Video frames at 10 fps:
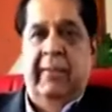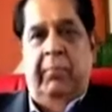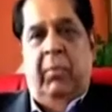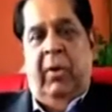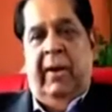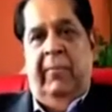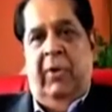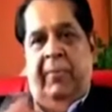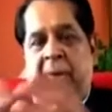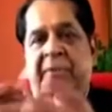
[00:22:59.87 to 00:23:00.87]
more and
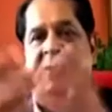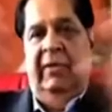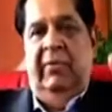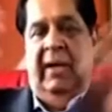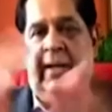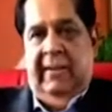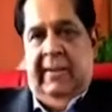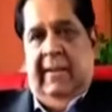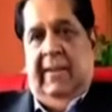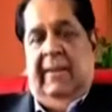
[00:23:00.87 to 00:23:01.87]
more positive
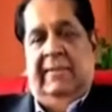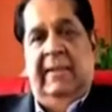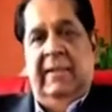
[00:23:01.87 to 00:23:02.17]
signals